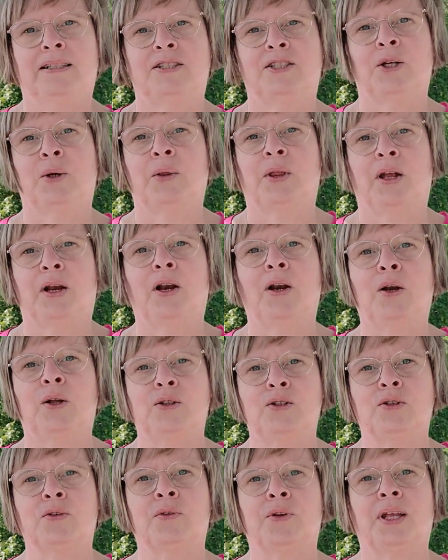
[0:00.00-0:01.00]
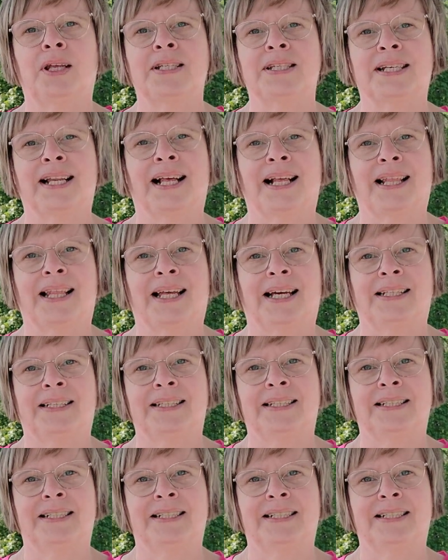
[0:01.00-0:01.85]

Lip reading: So there are lots of things like that.